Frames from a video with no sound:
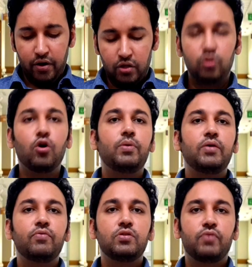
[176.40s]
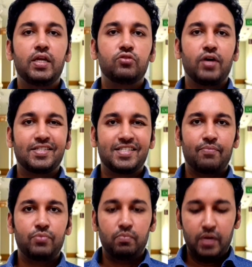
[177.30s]
nobody was willing to
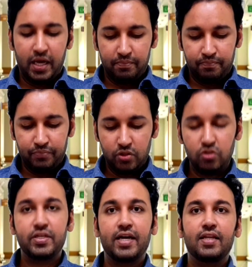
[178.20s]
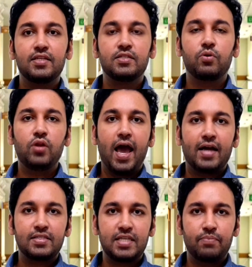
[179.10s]
accept the blame. So second is about
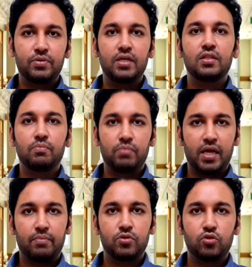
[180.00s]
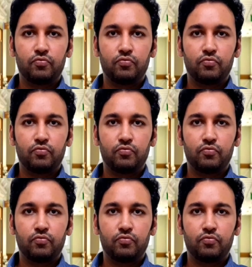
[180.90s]
accepting the blame. So